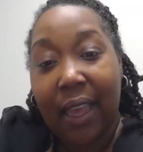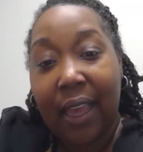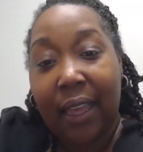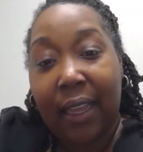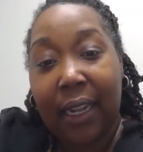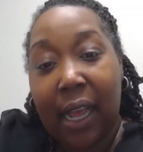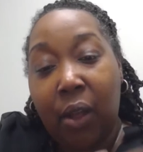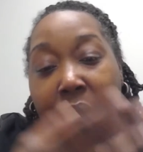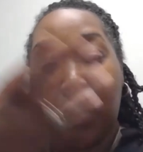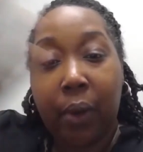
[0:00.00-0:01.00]
and not
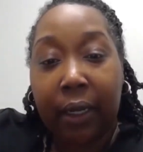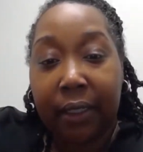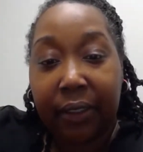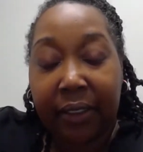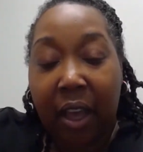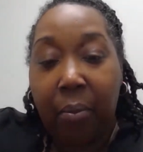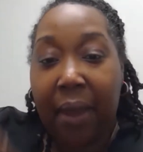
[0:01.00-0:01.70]
only work on yourself,